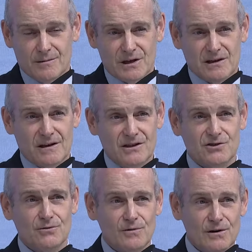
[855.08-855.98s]
but at
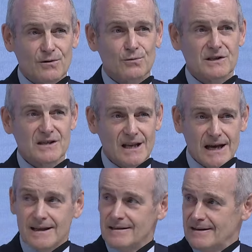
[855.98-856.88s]
least you know what's
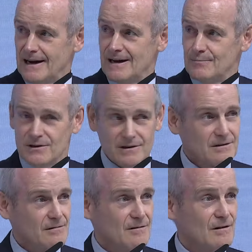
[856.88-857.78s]
likely to happen
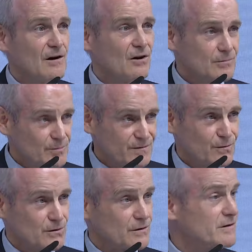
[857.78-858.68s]
long
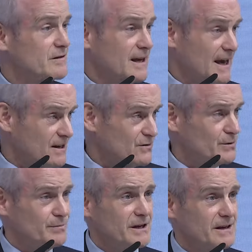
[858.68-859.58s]
before the case
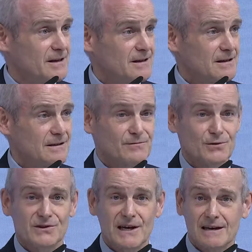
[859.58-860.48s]
would be if
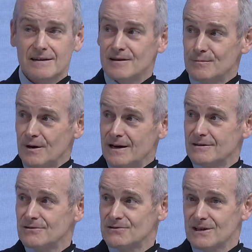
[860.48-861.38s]
you're standing there by
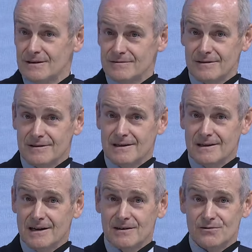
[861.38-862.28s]
yourself
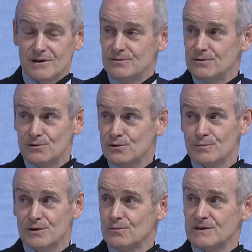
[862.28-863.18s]
and trying to
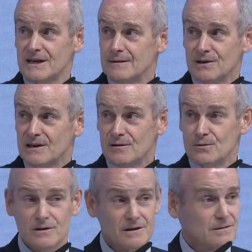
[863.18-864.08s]
interpret what's happening
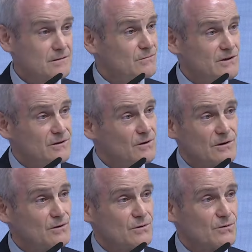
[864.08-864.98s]
locally with no
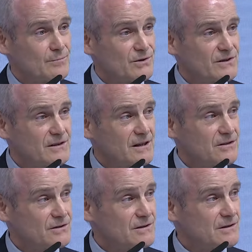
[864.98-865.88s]
local
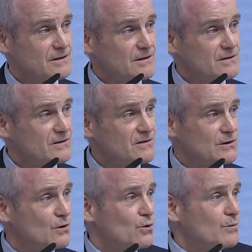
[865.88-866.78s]
representation. So this is
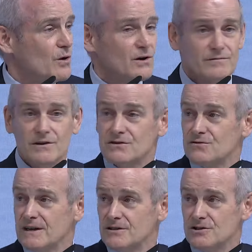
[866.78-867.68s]
a core part of our
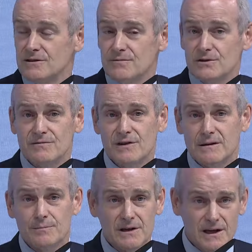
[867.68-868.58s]
strategy for
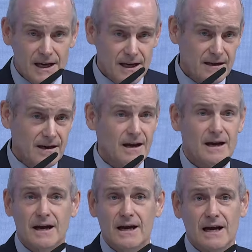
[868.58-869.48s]
developing in
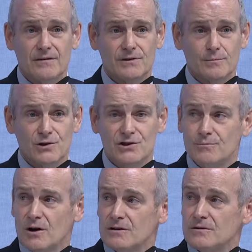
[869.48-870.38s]
every
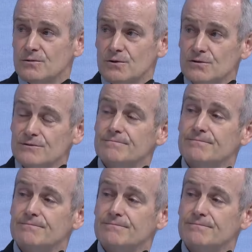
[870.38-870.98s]
emerging market in the world.